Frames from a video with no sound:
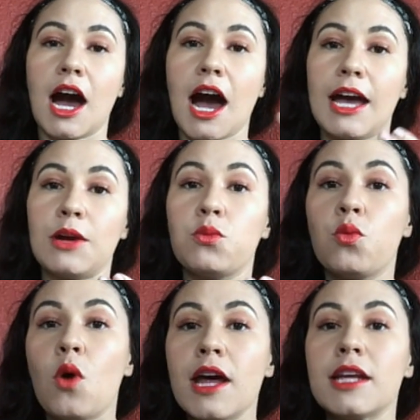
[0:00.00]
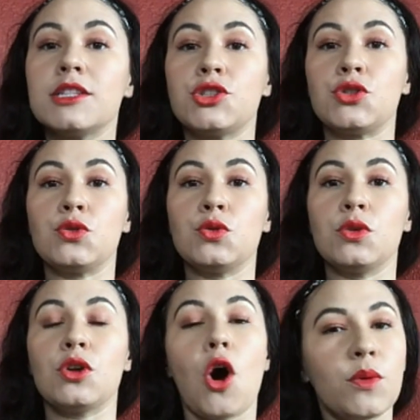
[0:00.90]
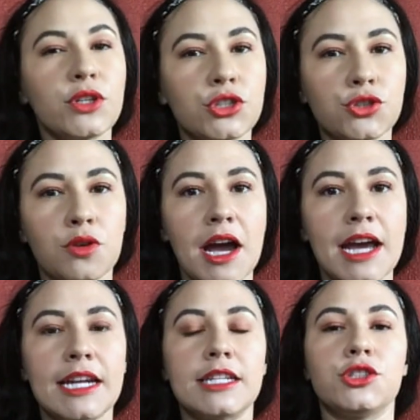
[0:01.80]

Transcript: I want to always strive